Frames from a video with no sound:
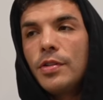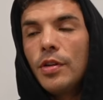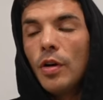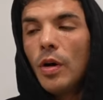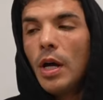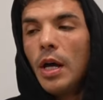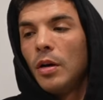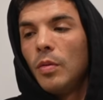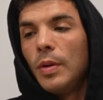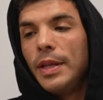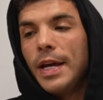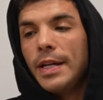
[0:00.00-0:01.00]
So
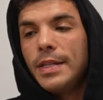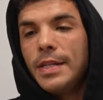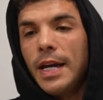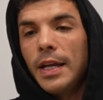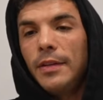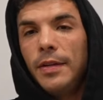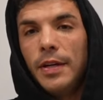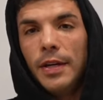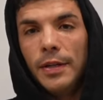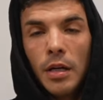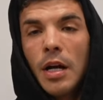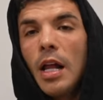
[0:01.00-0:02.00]
with that said,
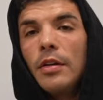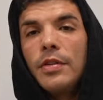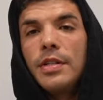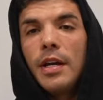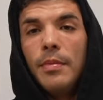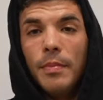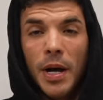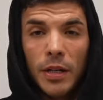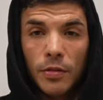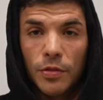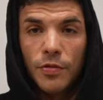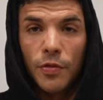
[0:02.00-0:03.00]
calories and
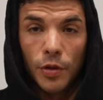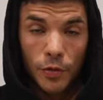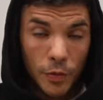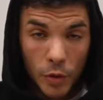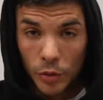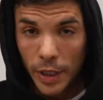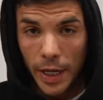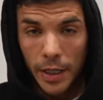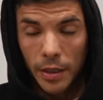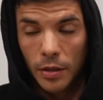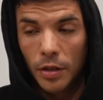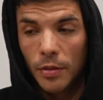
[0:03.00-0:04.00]
macros for the full
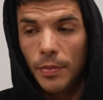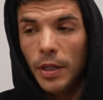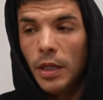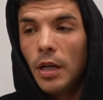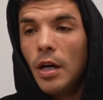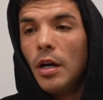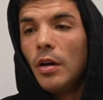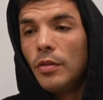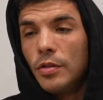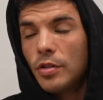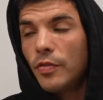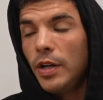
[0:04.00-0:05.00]
day gonna be on
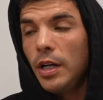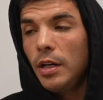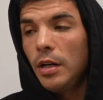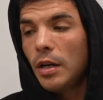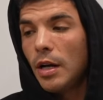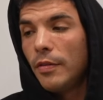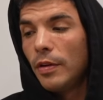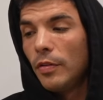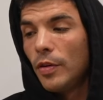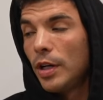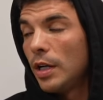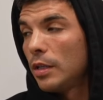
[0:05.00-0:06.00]
the screen. I really
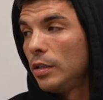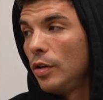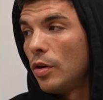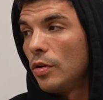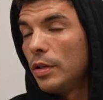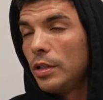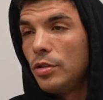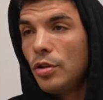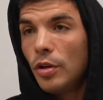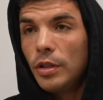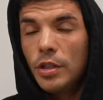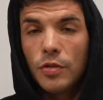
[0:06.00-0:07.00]
wanna go and
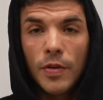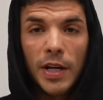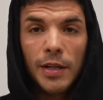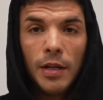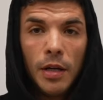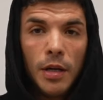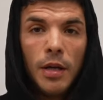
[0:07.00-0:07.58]
enjoy this one.